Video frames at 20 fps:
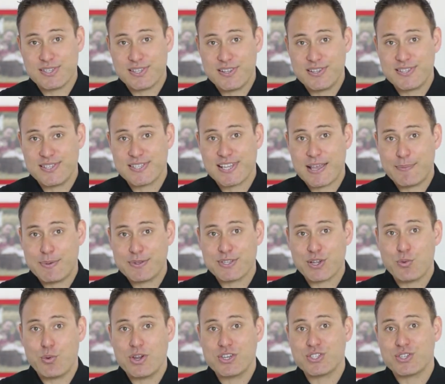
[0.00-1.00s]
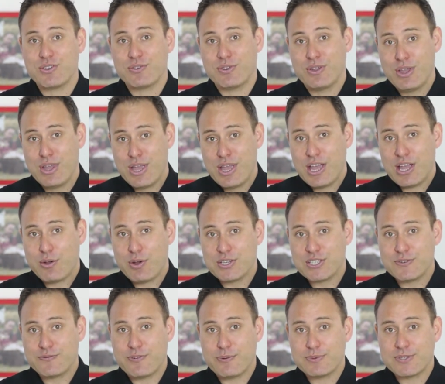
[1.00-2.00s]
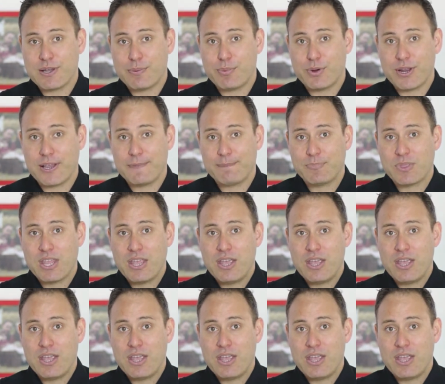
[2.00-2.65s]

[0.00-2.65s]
And this has come as a question from somebody.